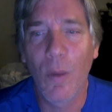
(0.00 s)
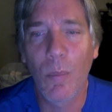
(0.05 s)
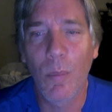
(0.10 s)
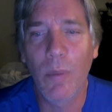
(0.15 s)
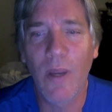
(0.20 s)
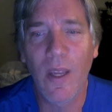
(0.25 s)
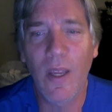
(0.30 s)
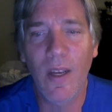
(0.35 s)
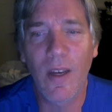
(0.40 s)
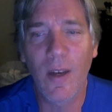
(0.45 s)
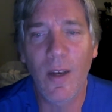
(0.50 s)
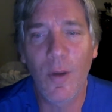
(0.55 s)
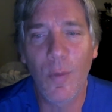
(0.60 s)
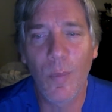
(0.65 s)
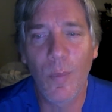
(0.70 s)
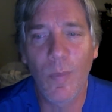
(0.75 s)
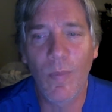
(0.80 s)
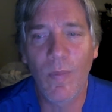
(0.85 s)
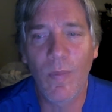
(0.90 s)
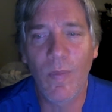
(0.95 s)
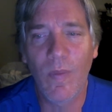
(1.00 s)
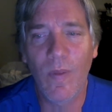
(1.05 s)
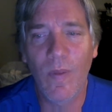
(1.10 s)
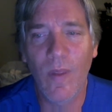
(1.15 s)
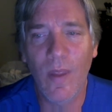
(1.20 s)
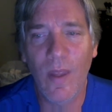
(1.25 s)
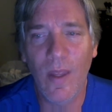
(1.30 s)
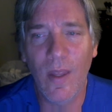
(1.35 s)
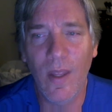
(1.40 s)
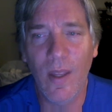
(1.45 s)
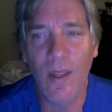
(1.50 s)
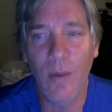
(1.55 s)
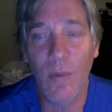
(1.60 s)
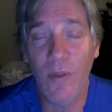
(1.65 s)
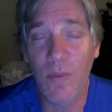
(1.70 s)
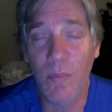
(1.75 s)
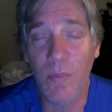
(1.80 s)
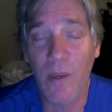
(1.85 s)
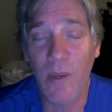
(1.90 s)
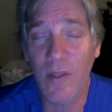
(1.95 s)
But it
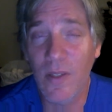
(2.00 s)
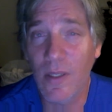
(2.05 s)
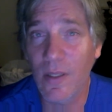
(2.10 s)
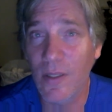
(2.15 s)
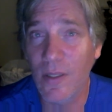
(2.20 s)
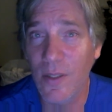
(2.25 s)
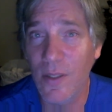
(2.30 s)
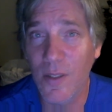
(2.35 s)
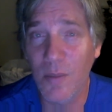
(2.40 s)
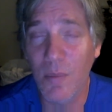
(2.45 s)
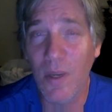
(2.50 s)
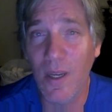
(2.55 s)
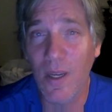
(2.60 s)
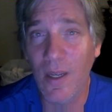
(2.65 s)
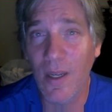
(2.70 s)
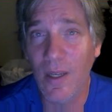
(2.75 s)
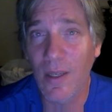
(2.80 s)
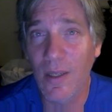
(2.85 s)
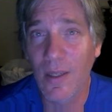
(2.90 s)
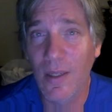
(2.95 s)
was basically just me.